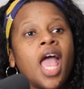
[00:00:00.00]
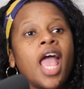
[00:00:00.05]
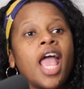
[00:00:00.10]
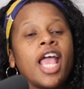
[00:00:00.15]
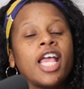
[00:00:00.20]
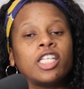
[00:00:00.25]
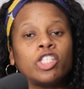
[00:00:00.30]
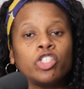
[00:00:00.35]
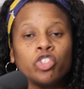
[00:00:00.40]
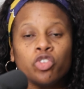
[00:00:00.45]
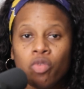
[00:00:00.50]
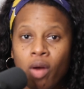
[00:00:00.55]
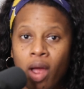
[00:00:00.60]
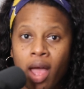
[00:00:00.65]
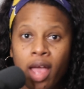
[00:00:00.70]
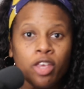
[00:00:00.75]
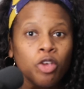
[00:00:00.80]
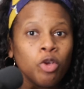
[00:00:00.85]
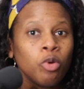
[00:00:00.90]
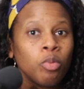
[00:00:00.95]
And
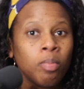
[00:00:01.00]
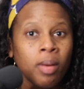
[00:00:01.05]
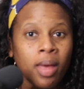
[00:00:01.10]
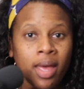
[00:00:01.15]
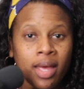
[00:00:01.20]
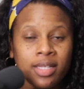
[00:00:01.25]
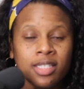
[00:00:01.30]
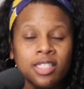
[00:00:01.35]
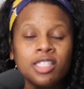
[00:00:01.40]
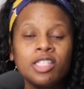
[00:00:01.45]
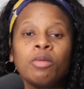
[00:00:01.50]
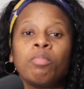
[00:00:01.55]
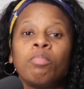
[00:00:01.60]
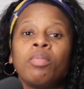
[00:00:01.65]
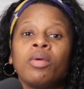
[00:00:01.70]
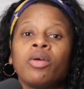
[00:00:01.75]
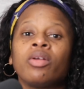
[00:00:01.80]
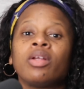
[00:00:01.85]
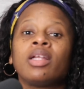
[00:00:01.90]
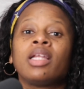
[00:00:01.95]
try your best to
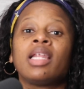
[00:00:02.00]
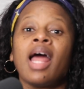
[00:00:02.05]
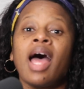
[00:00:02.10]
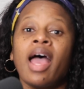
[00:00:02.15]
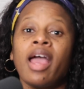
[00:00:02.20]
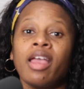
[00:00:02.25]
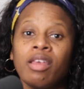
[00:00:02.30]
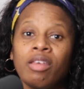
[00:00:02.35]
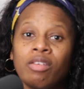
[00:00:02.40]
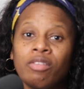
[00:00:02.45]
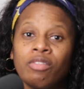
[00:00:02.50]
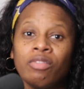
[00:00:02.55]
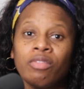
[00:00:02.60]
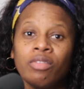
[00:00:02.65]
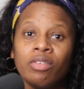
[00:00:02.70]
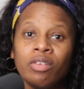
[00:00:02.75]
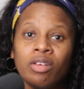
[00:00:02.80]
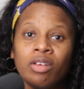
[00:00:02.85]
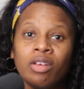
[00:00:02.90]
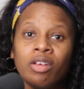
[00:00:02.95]
build a life
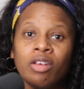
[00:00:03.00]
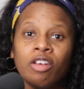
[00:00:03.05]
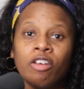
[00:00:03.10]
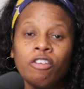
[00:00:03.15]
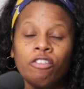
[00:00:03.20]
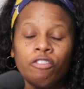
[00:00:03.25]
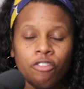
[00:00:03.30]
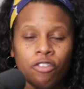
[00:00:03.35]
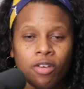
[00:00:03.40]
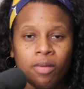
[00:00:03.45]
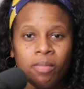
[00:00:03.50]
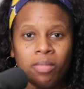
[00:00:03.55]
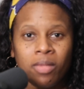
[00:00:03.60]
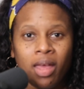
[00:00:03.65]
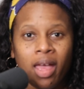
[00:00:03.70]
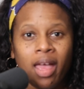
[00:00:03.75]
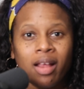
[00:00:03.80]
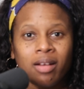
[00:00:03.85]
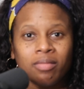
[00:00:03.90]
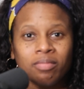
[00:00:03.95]
from
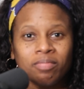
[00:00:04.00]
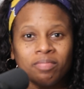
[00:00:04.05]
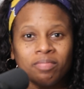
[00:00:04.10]
that.